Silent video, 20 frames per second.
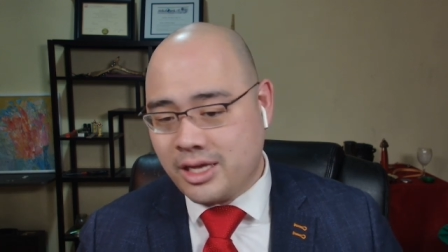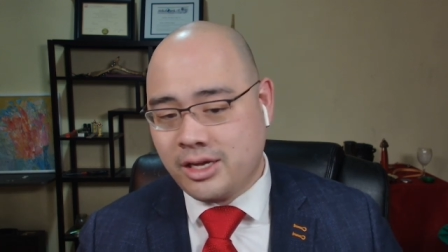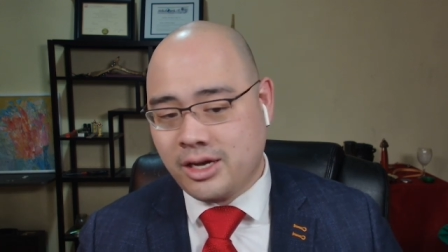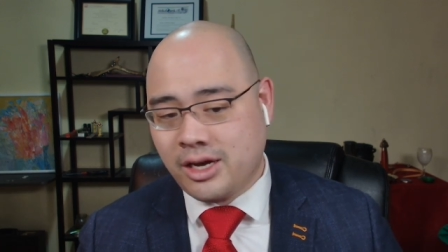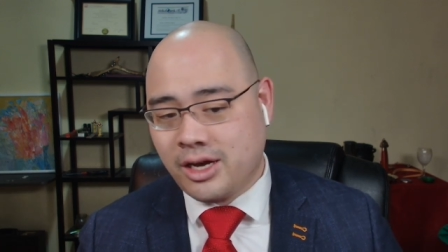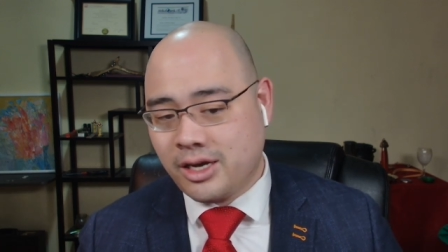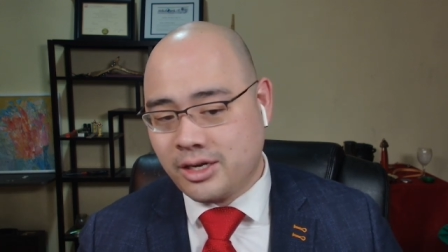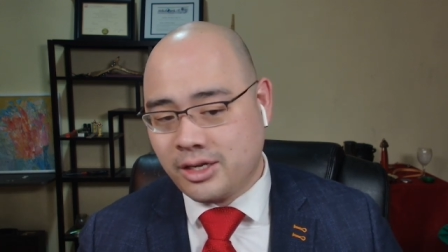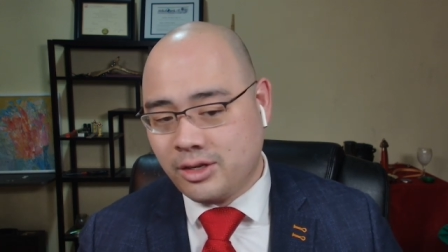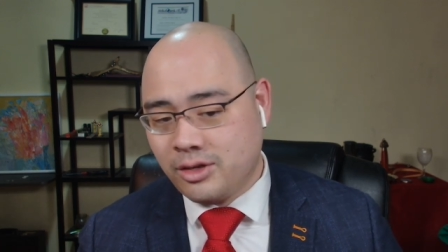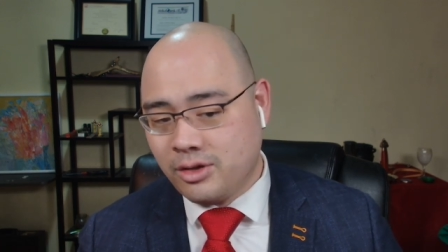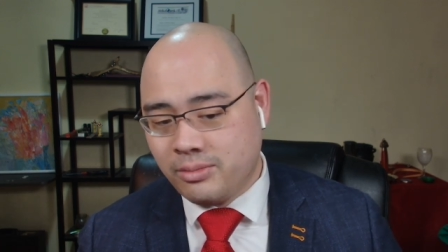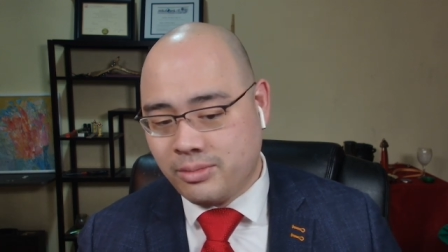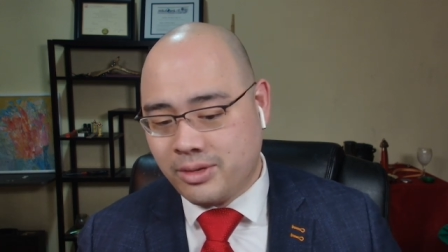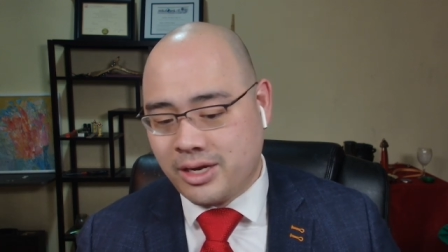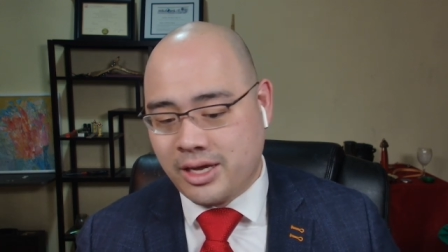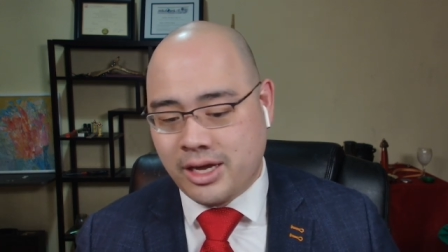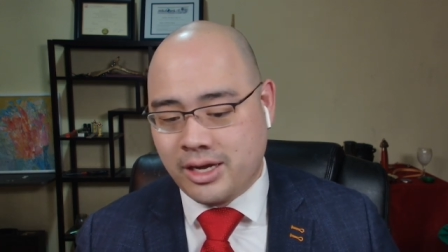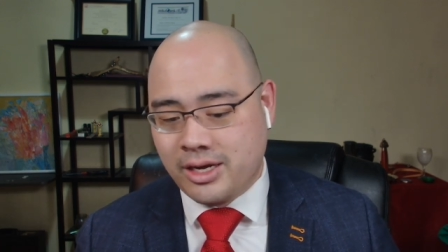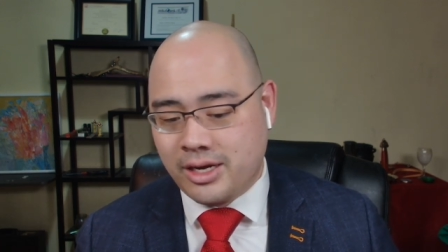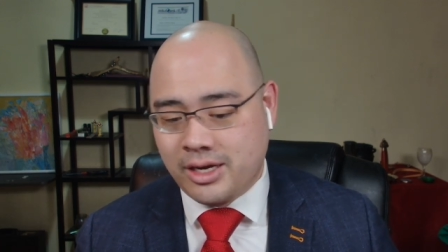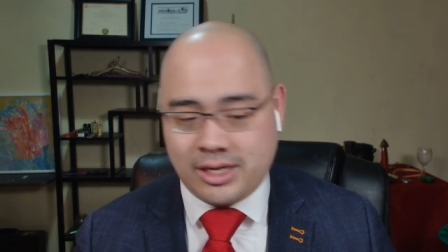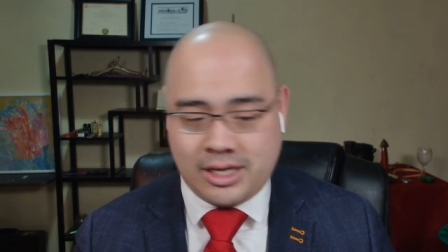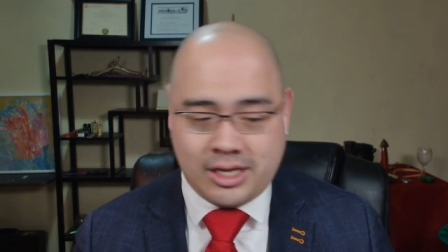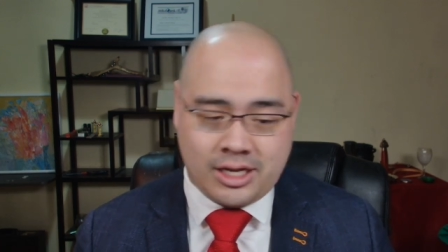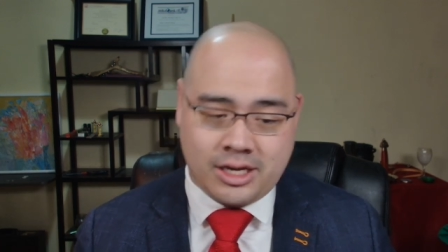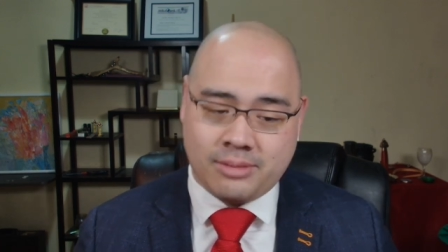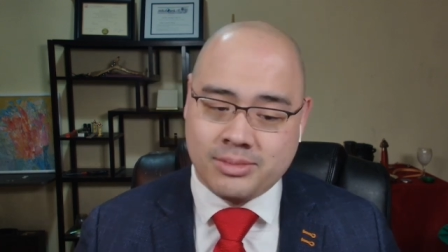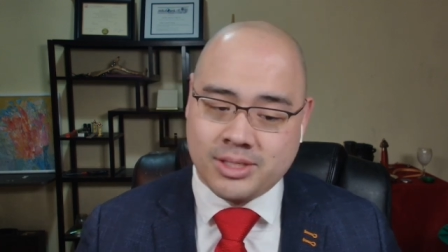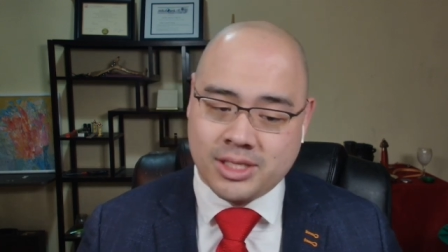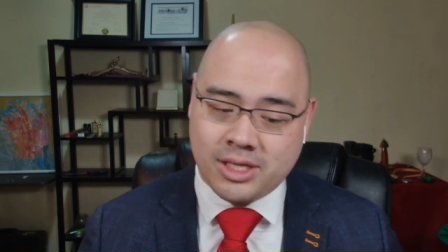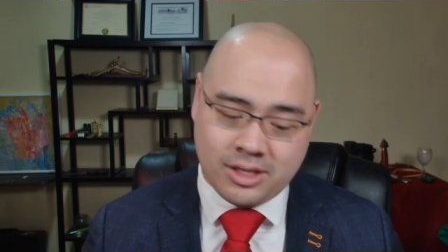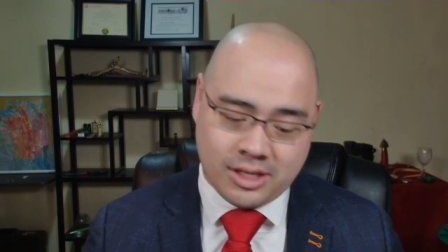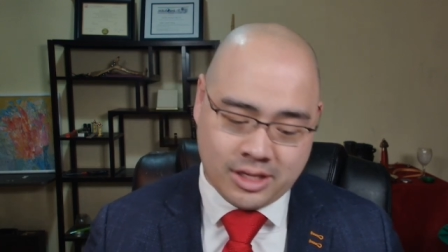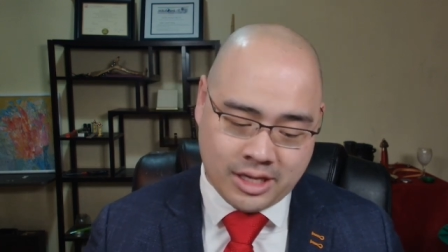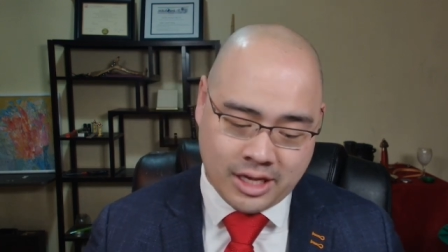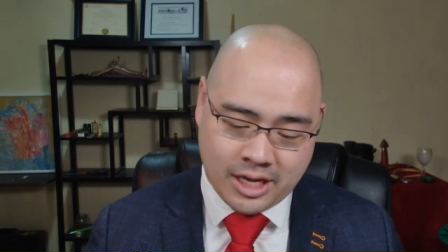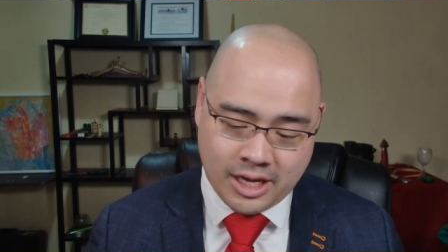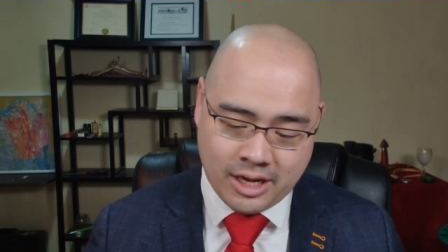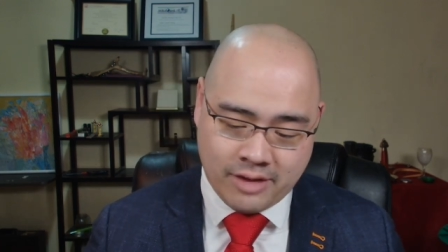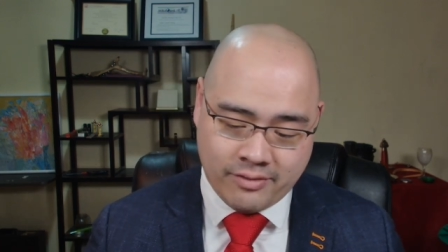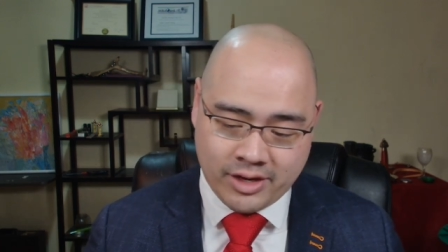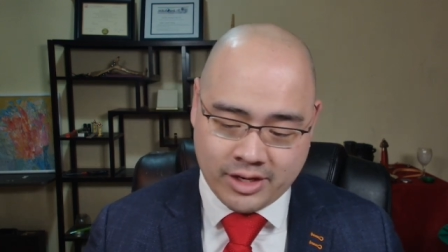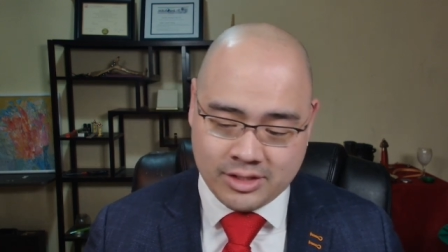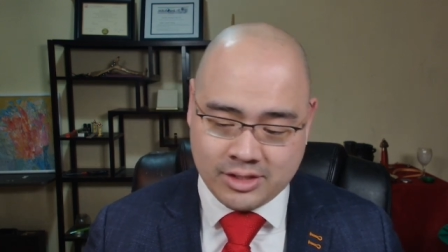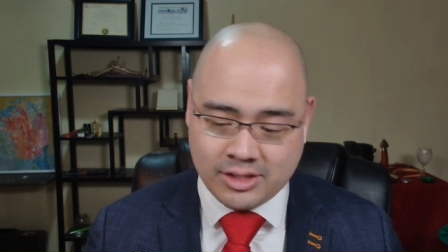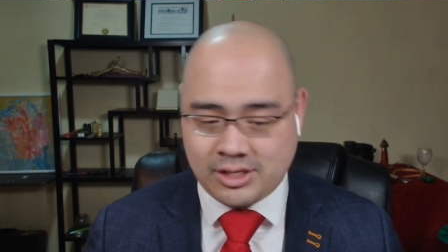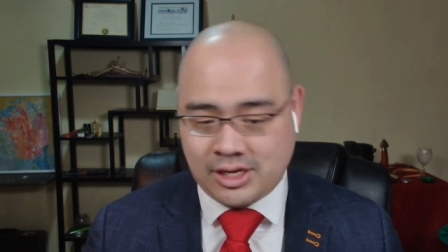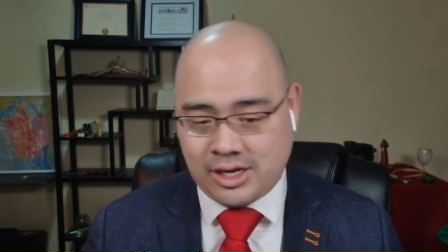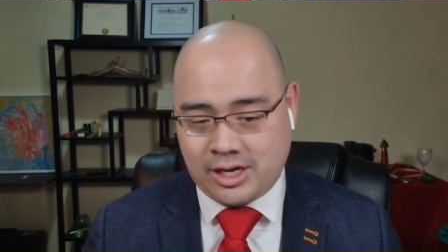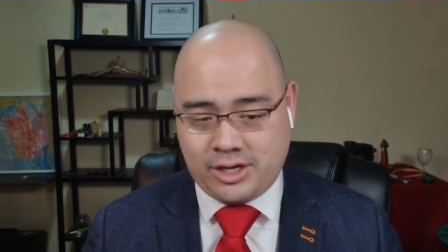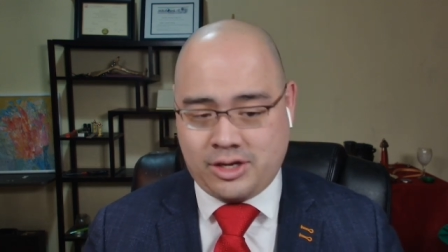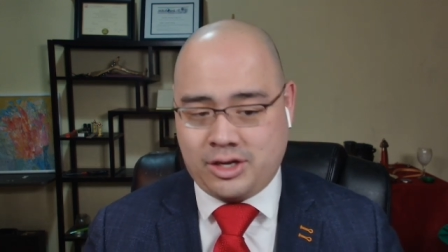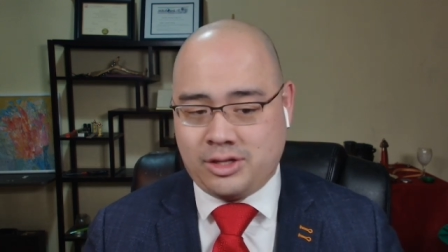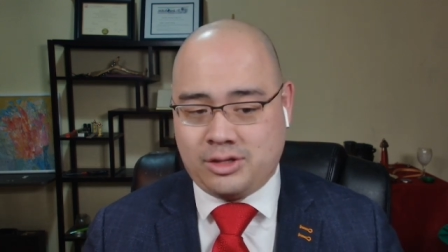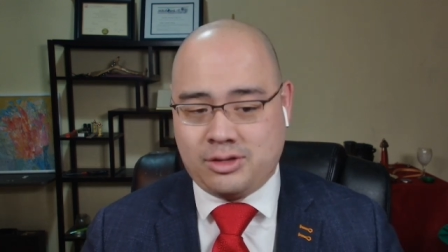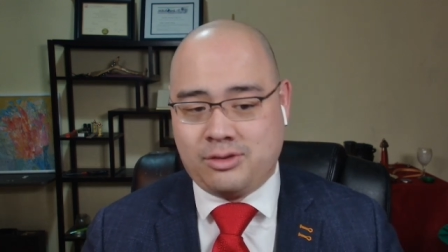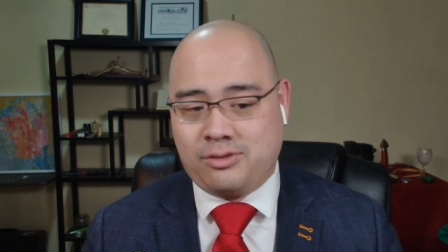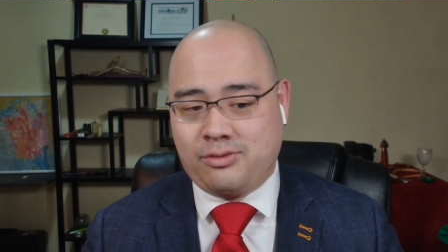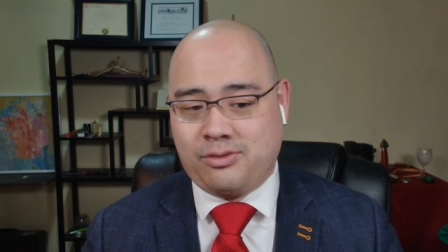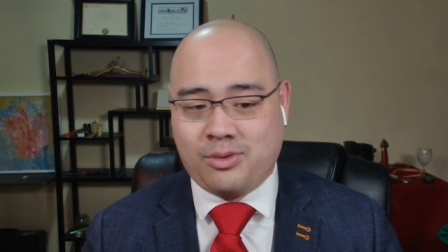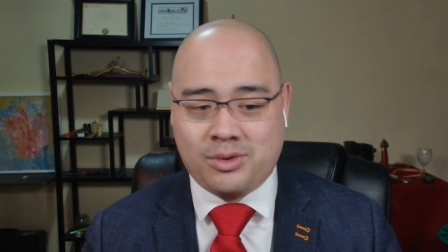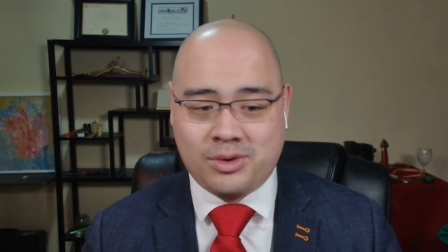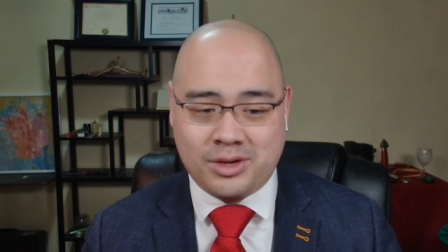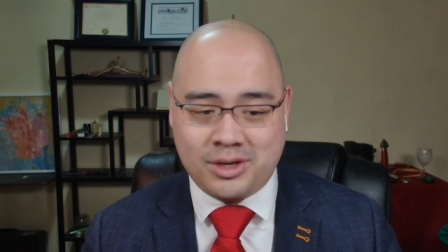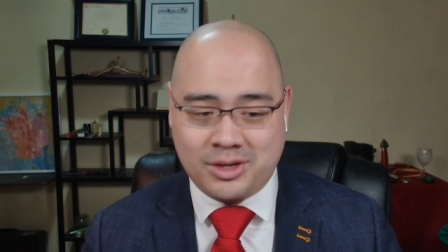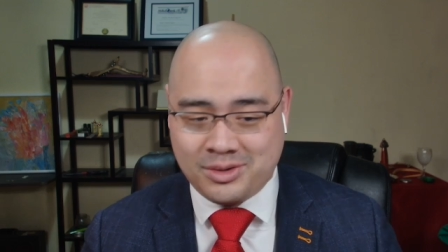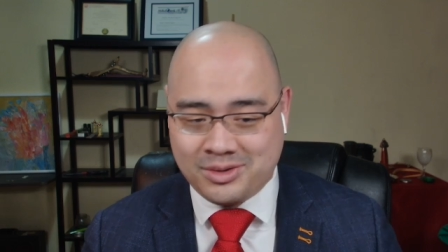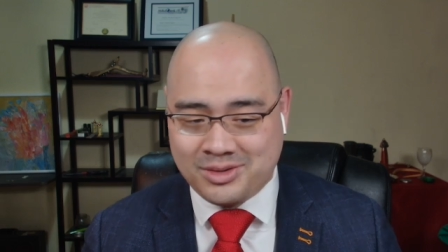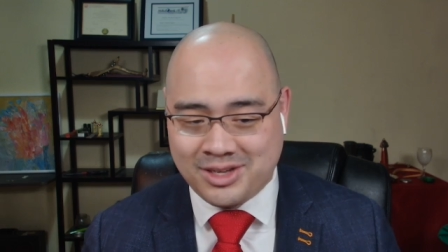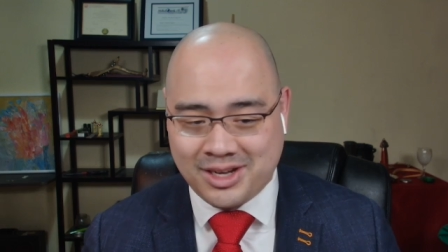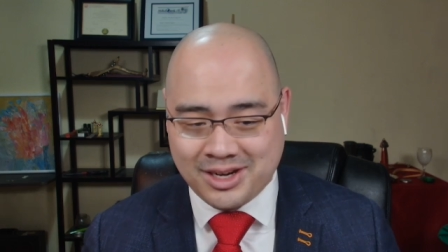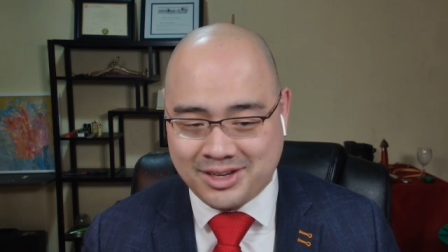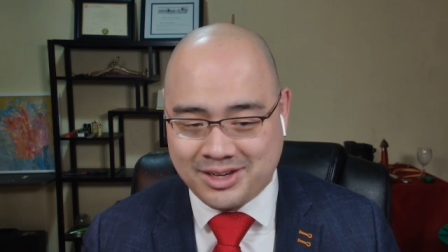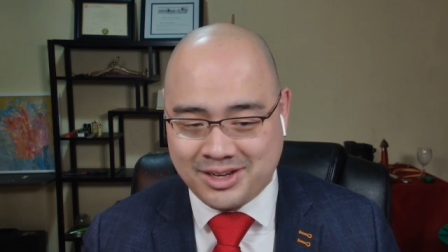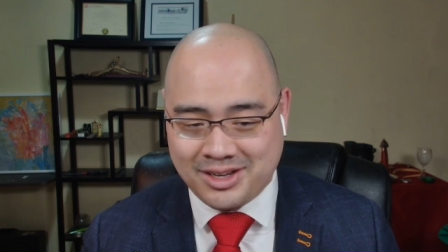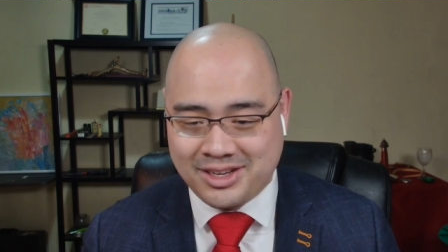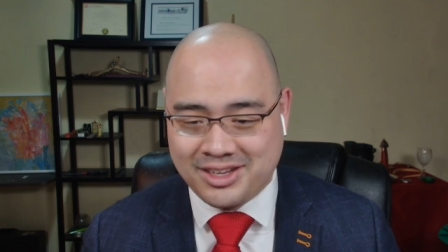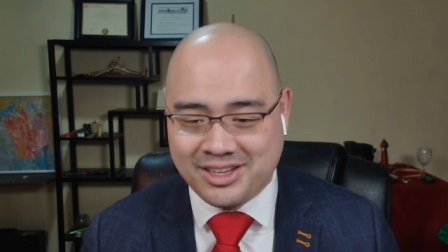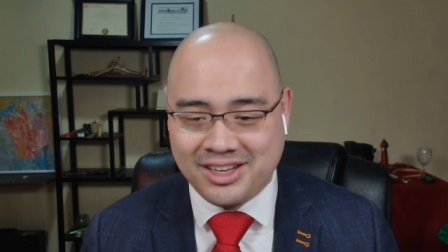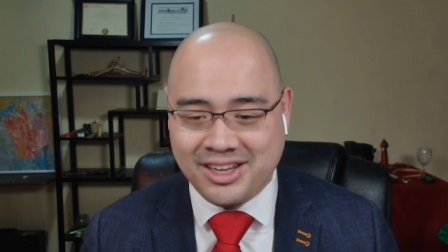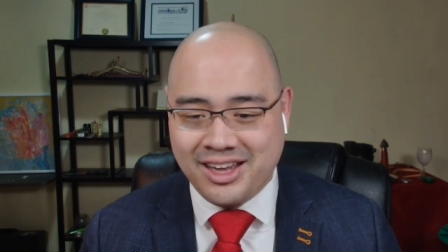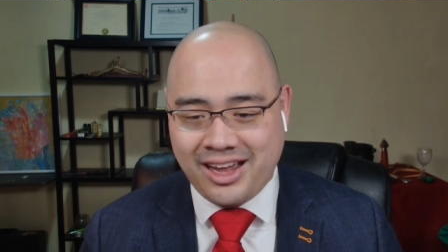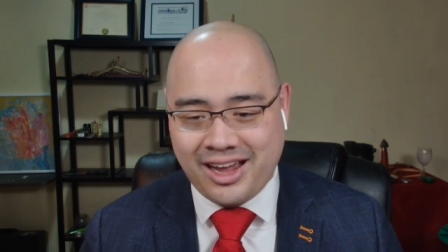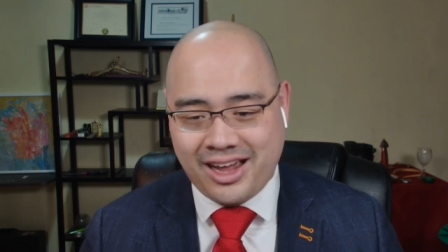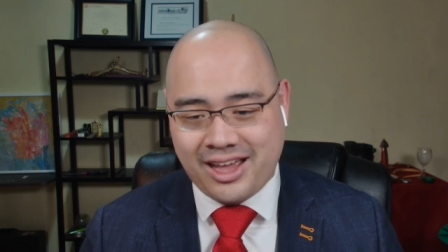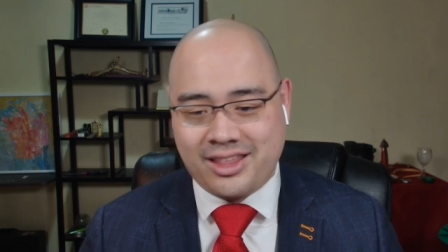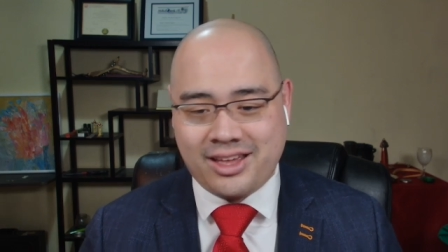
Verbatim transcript: He got illuminated. He comes out of the cave and he says, I got this four needle technique.